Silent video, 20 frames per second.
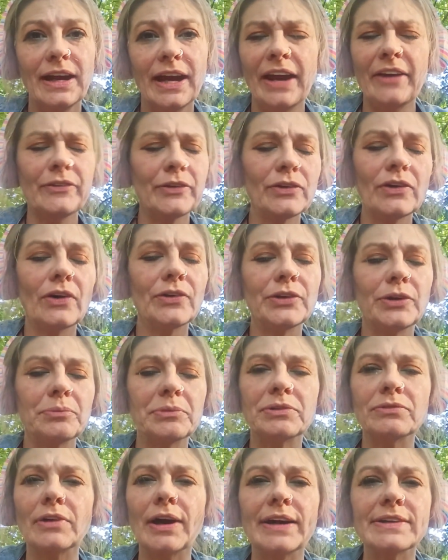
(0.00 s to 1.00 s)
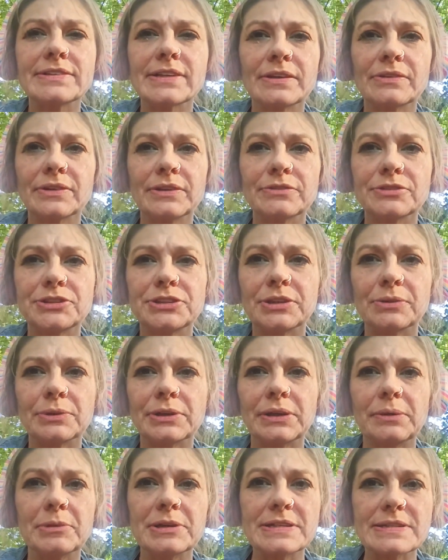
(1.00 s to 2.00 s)
And they're all human rights. I don't give a shit what
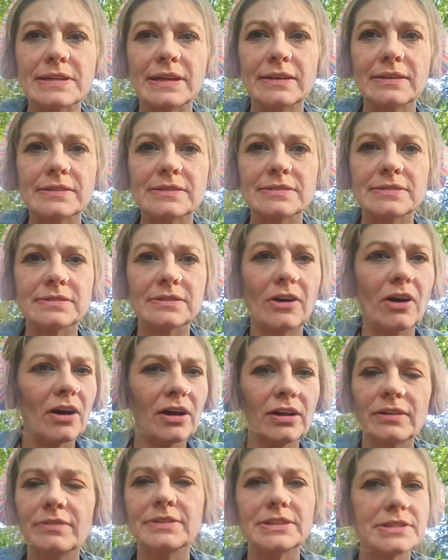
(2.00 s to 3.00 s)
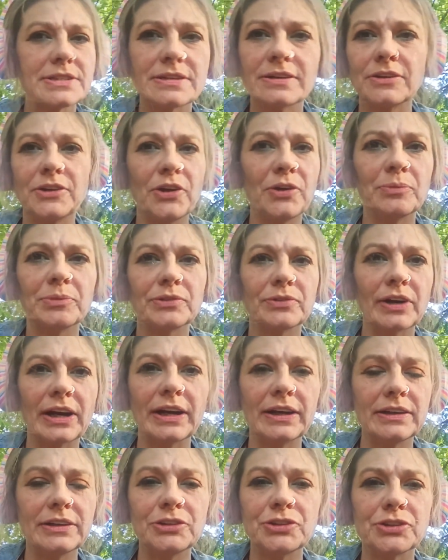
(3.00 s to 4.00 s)
anybody says. All of it's a human
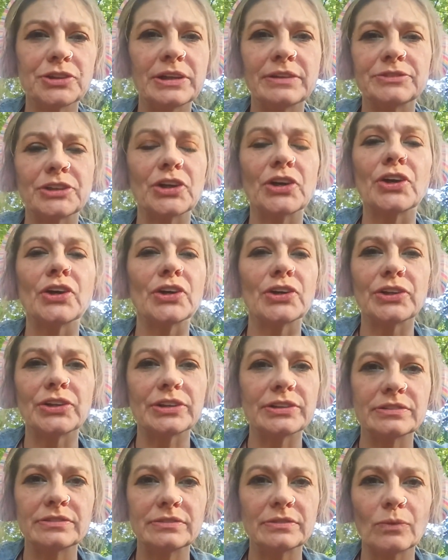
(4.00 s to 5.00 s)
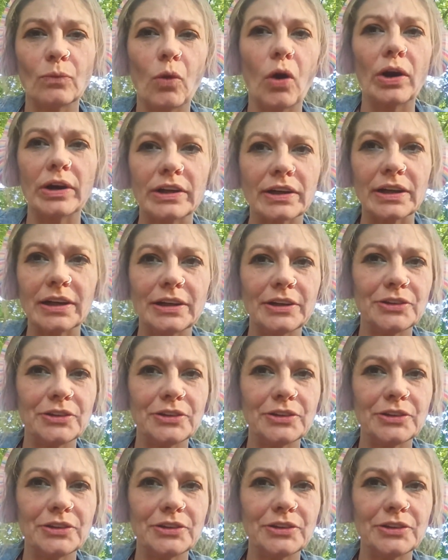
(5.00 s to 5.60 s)
right. You shouldn't have to earn water.